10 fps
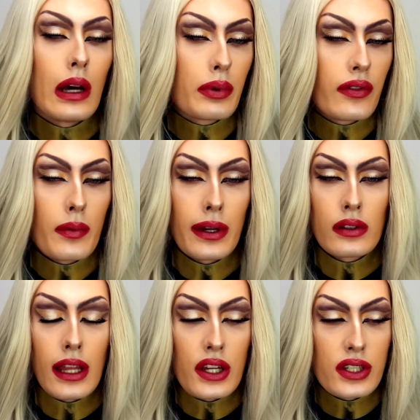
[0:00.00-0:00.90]
I prefer my
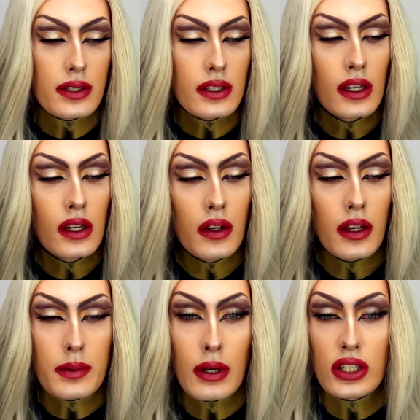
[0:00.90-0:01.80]
own lashes,
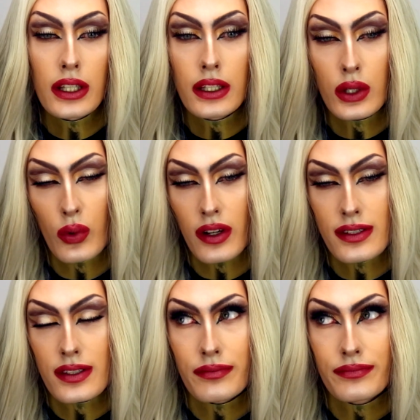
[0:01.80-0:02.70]
especially new
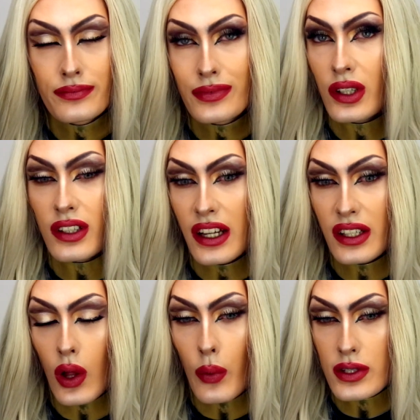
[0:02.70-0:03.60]
ones. They're kind
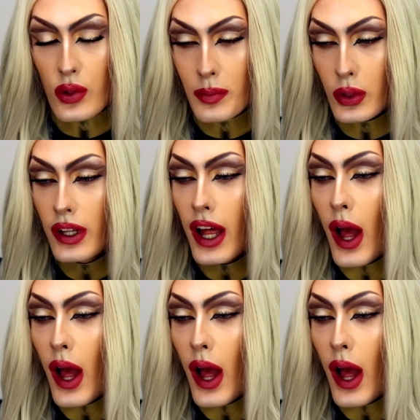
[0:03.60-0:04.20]
of always horrible.